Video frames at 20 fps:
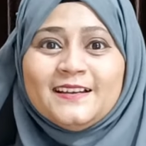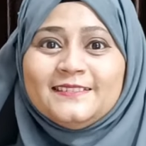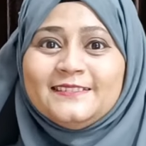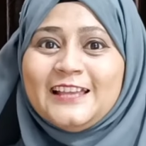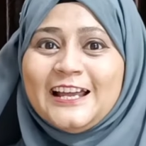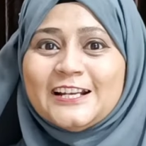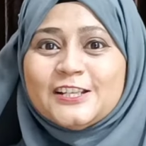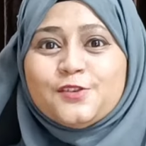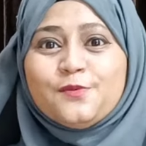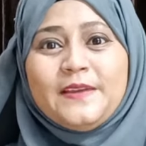
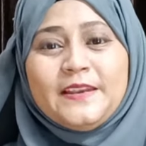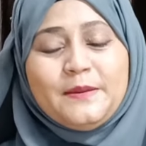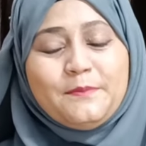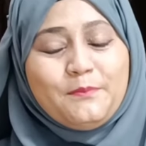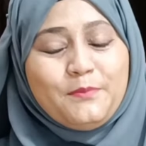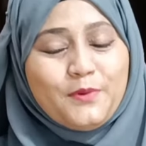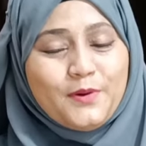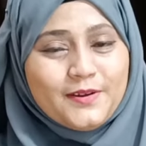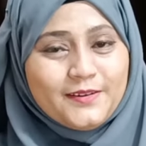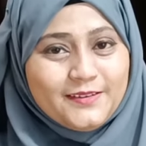that's very
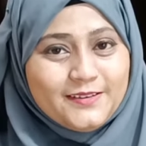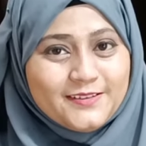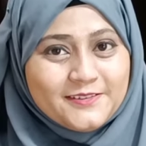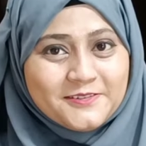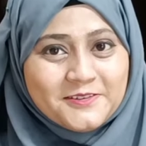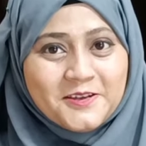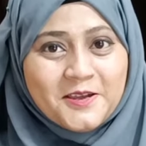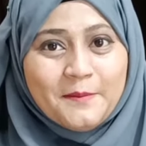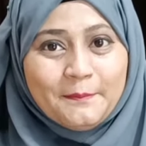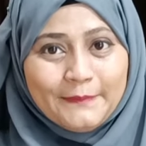important
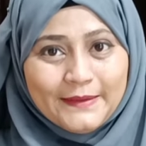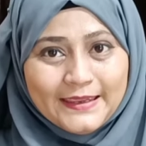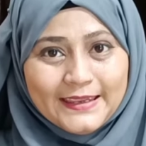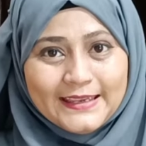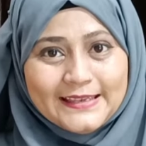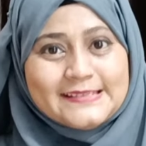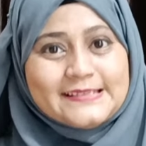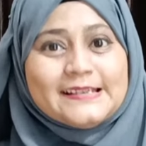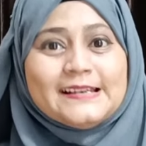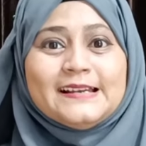
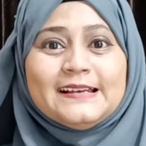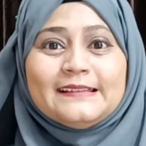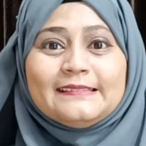because